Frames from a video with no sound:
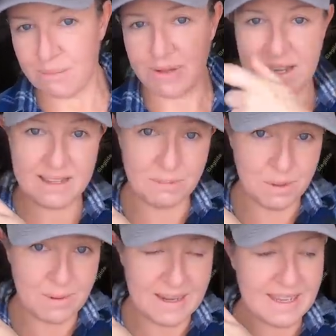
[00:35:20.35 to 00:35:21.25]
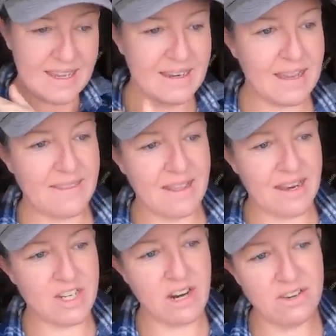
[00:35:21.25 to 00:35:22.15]
plug the Bluetti in and then
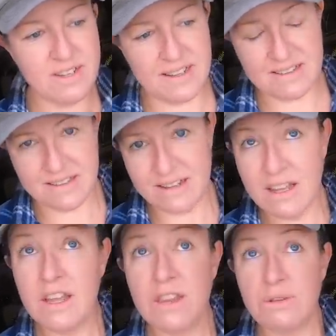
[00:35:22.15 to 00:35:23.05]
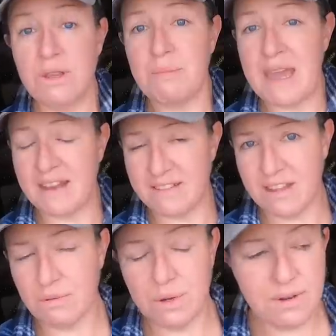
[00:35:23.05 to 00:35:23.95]
it charges through the panels
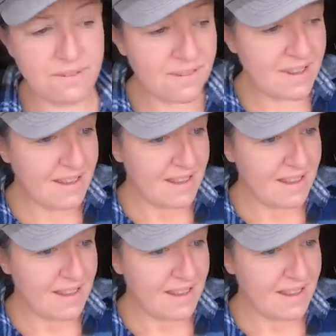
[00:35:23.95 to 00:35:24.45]
on the roof.